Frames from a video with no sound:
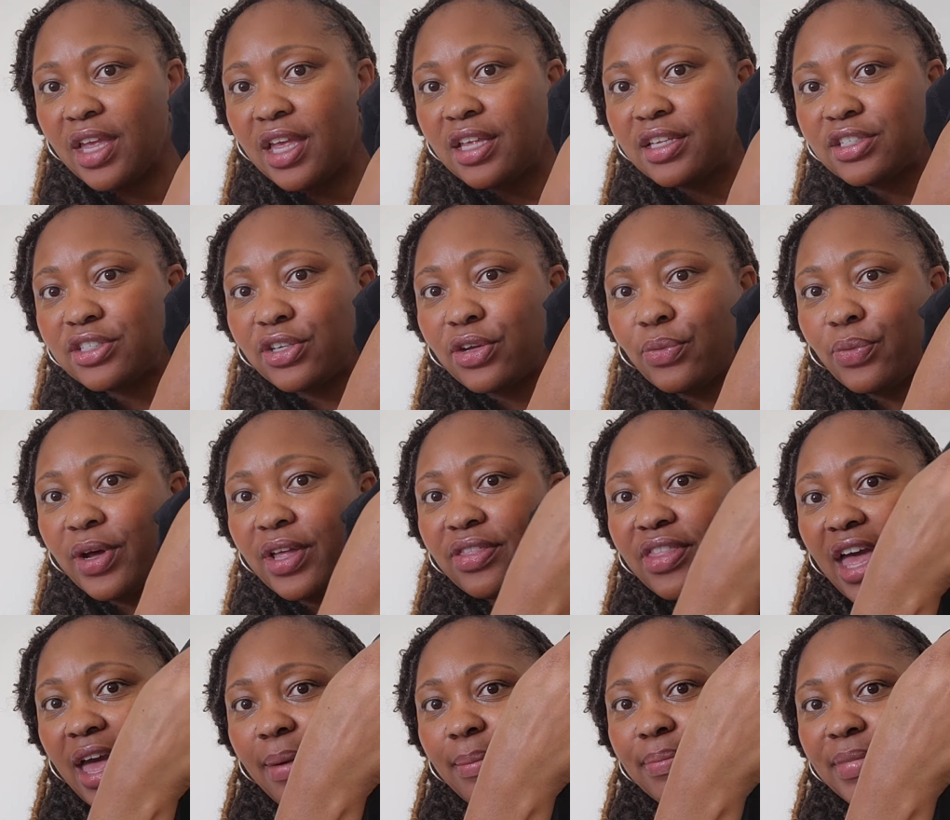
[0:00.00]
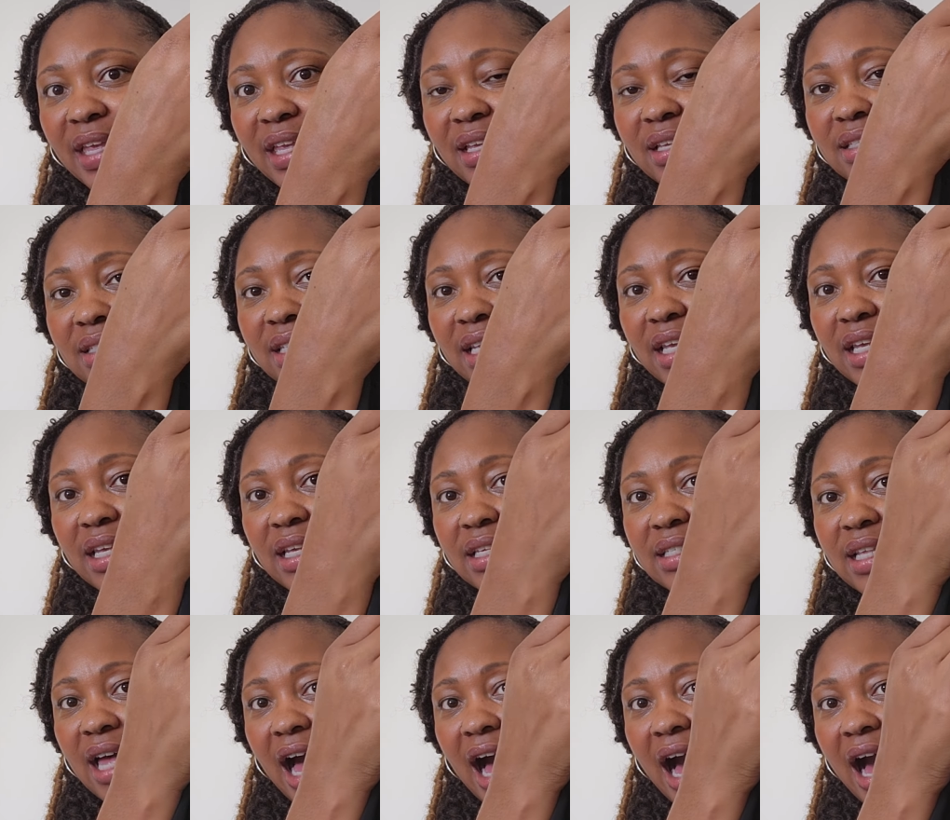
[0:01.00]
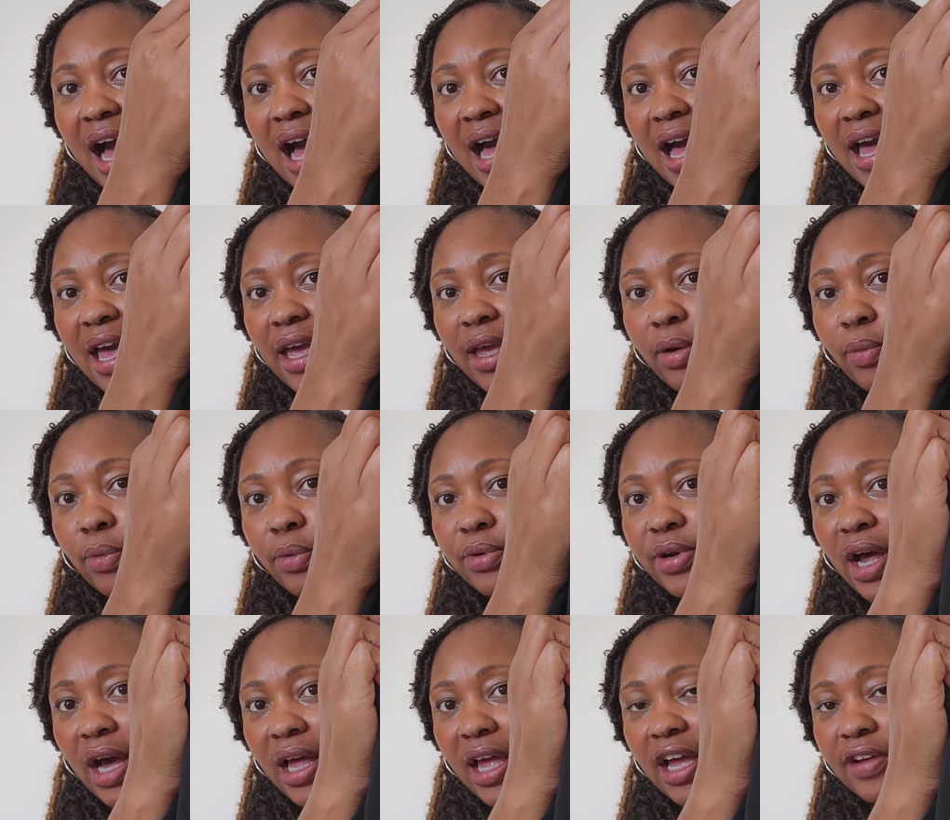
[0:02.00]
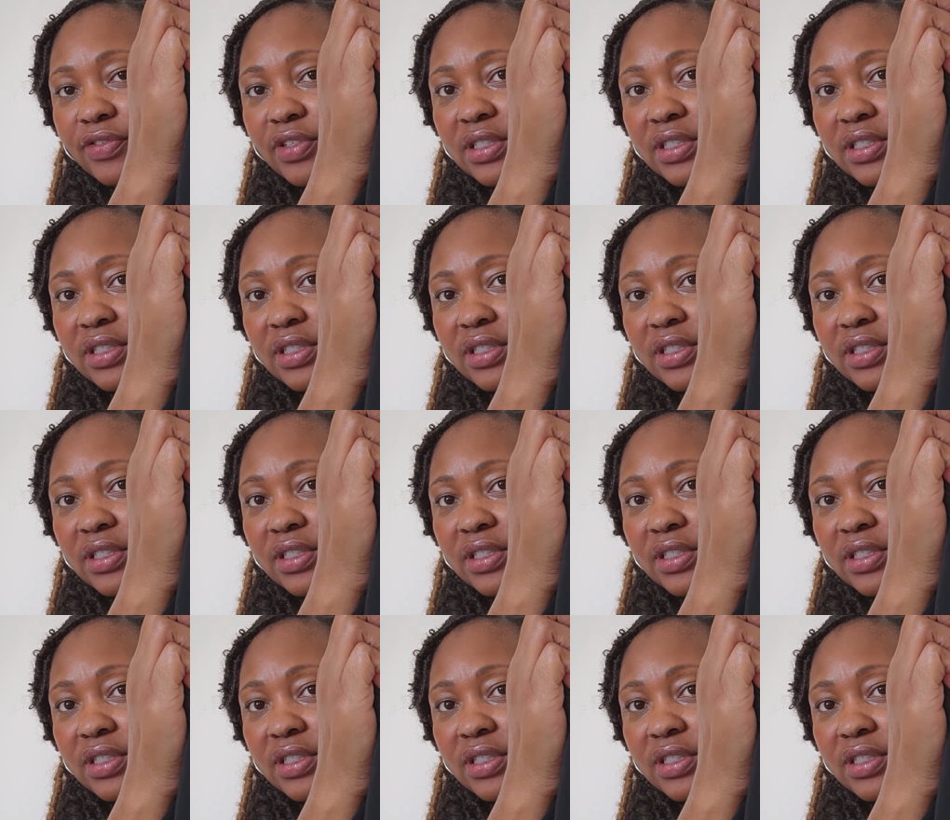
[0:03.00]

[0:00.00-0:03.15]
So what that means is I will not have to